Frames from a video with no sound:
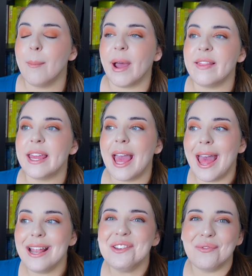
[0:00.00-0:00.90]
by the
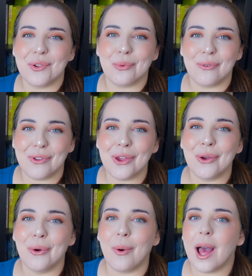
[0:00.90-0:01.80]
end of the
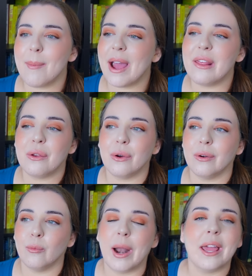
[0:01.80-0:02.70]
review, I'm
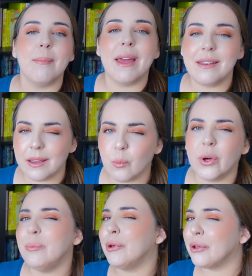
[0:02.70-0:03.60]
either recommending
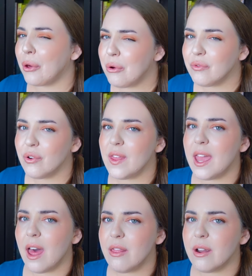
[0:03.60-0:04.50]
one book over
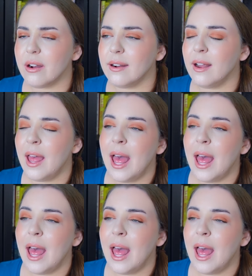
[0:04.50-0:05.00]
the other.